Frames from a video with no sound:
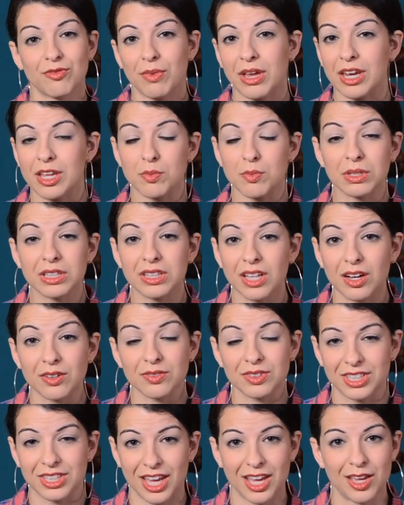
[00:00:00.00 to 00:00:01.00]
Bannon got his
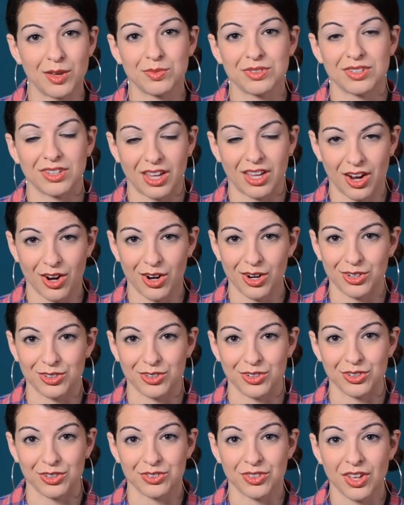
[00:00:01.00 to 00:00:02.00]
golden opportunity
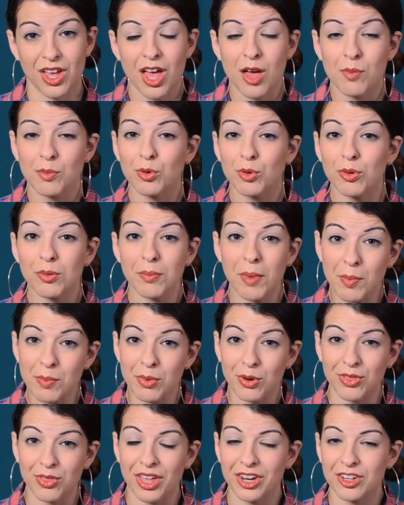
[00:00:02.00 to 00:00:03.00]
in
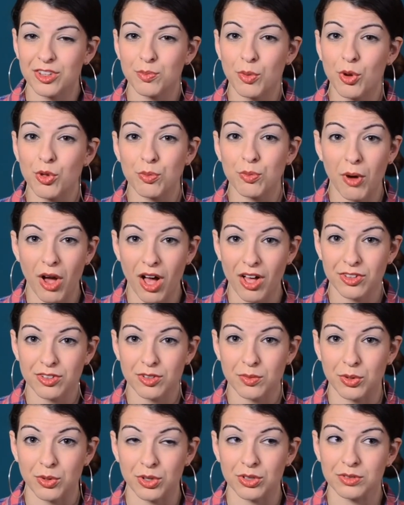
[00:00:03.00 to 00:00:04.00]
2014 with the Gamergate
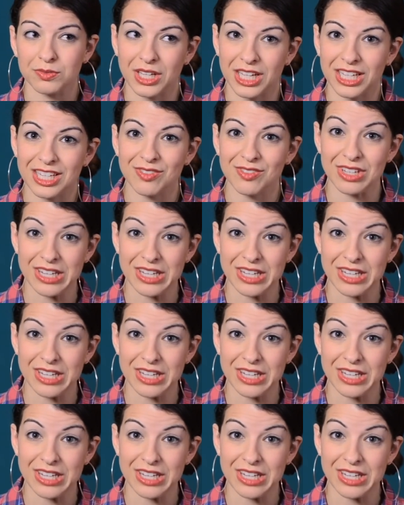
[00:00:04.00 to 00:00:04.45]
controversy.